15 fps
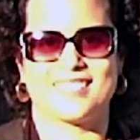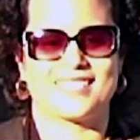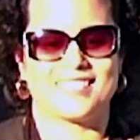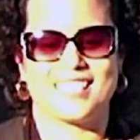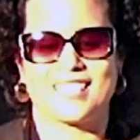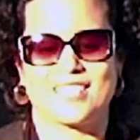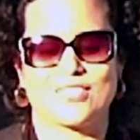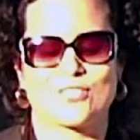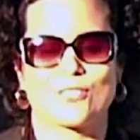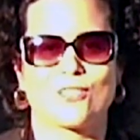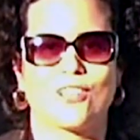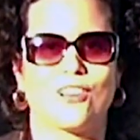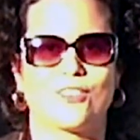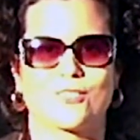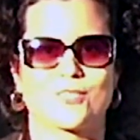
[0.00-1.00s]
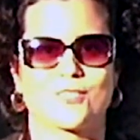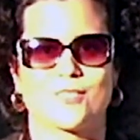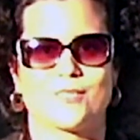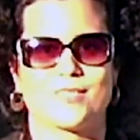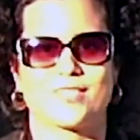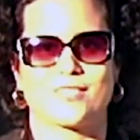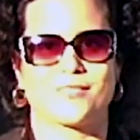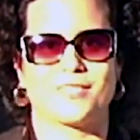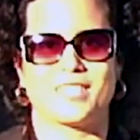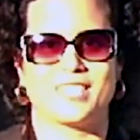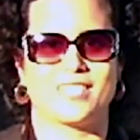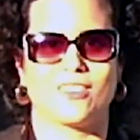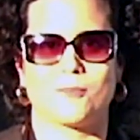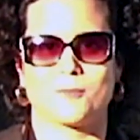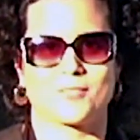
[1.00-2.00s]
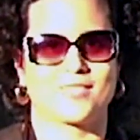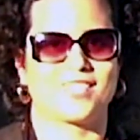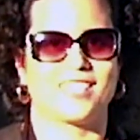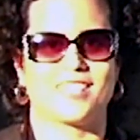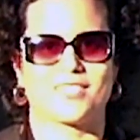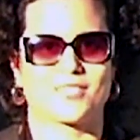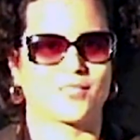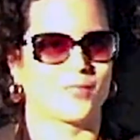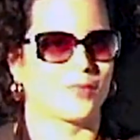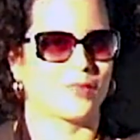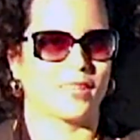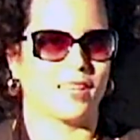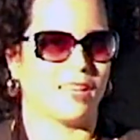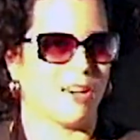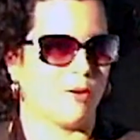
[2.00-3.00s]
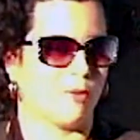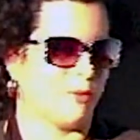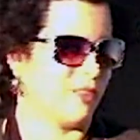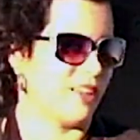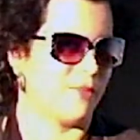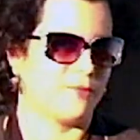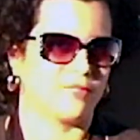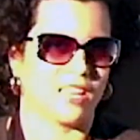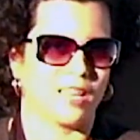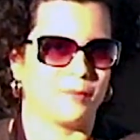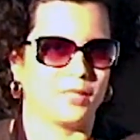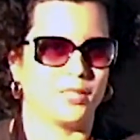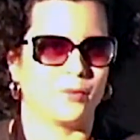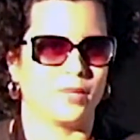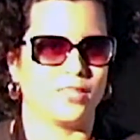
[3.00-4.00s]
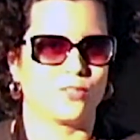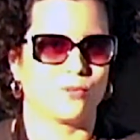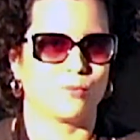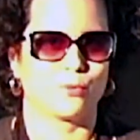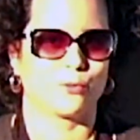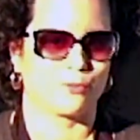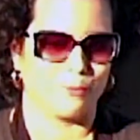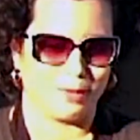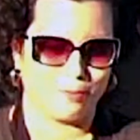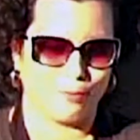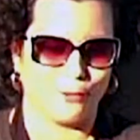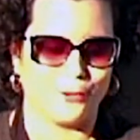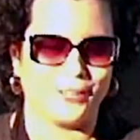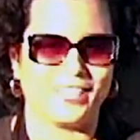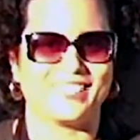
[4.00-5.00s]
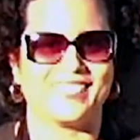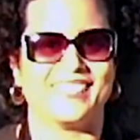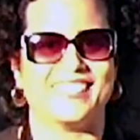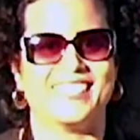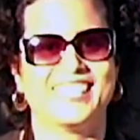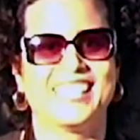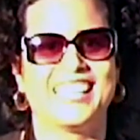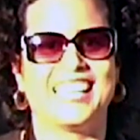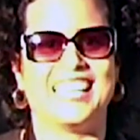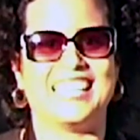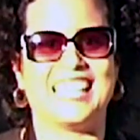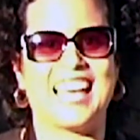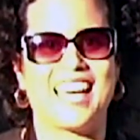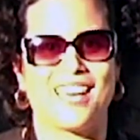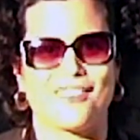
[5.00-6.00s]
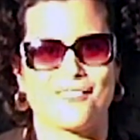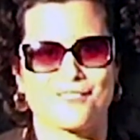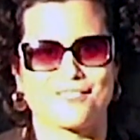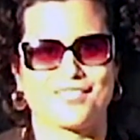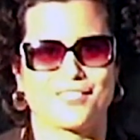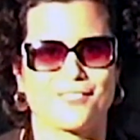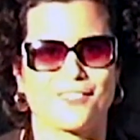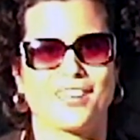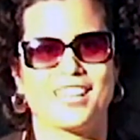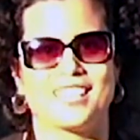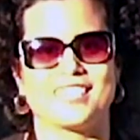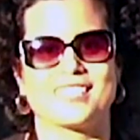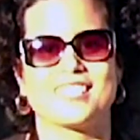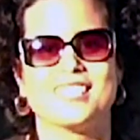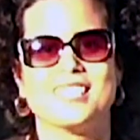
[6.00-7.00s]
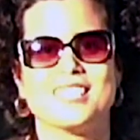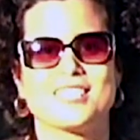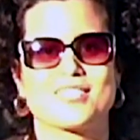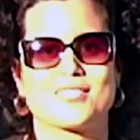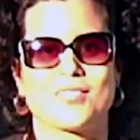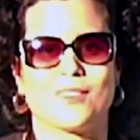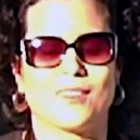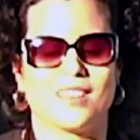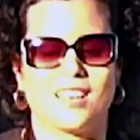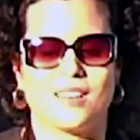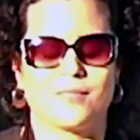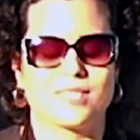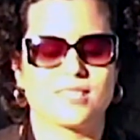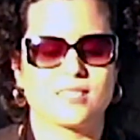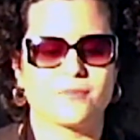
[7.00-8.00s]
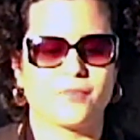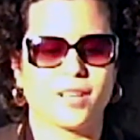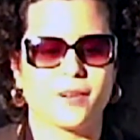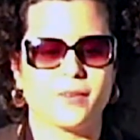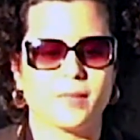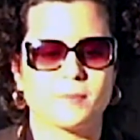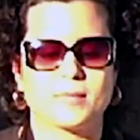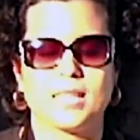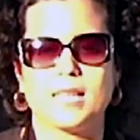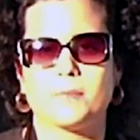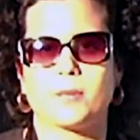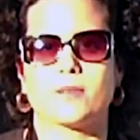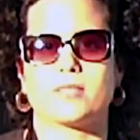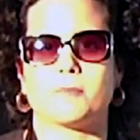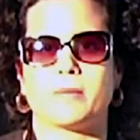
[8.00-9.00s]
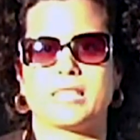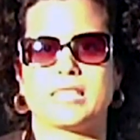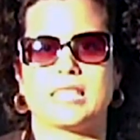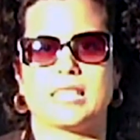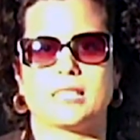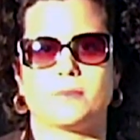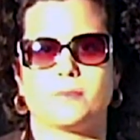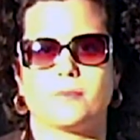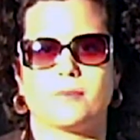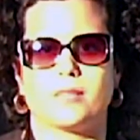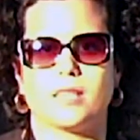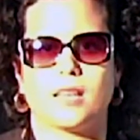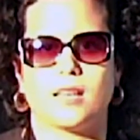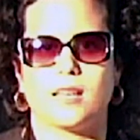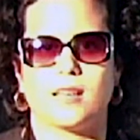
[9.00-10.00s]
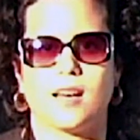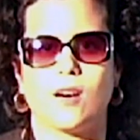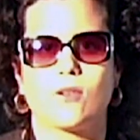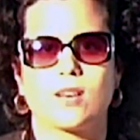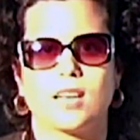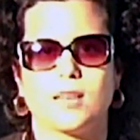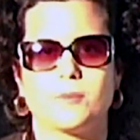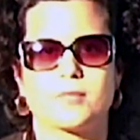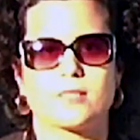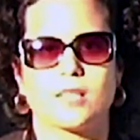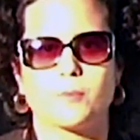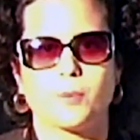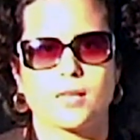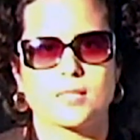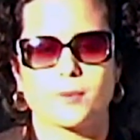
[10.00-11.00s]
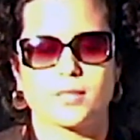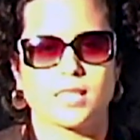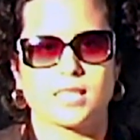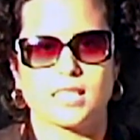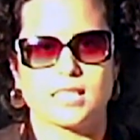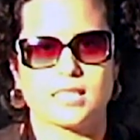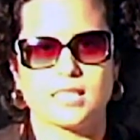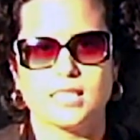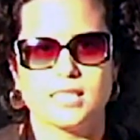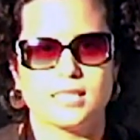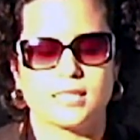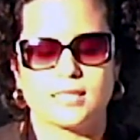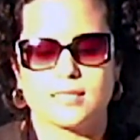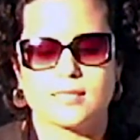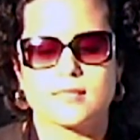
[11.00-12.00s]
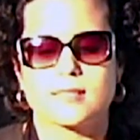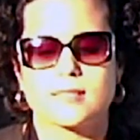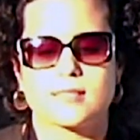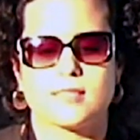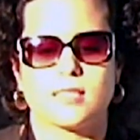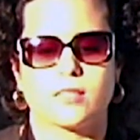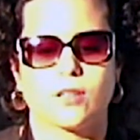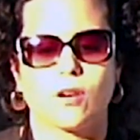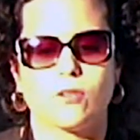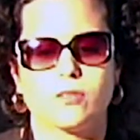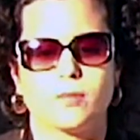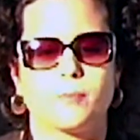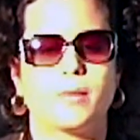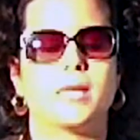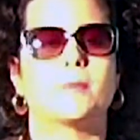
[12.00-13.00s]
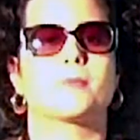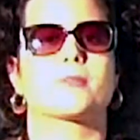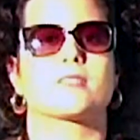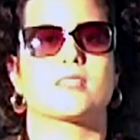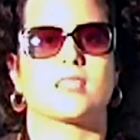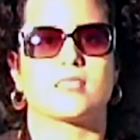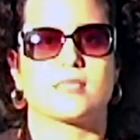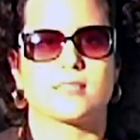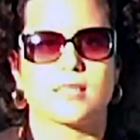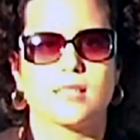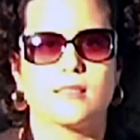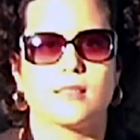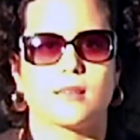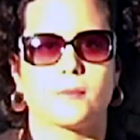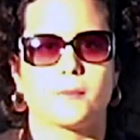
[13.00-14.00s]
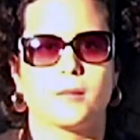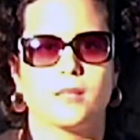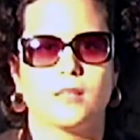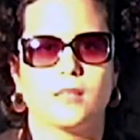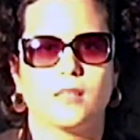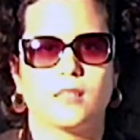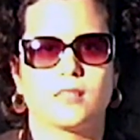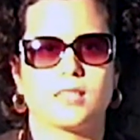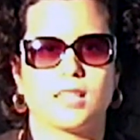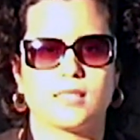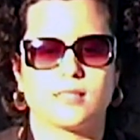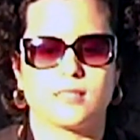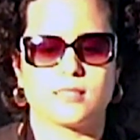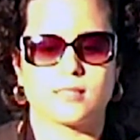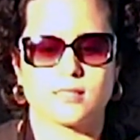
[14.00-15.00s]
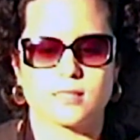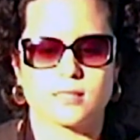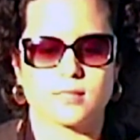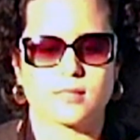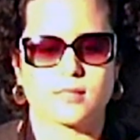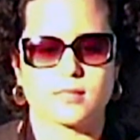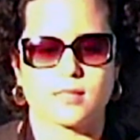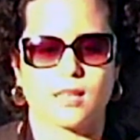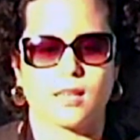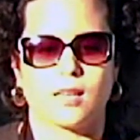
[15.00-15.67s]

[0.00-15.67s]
taking too long, so it's already almost there, so I won't have time anyway to prove my point and have the grant. So I was very upset by that. How come it's not possible that they didn't see in all the papers that I sent them that this is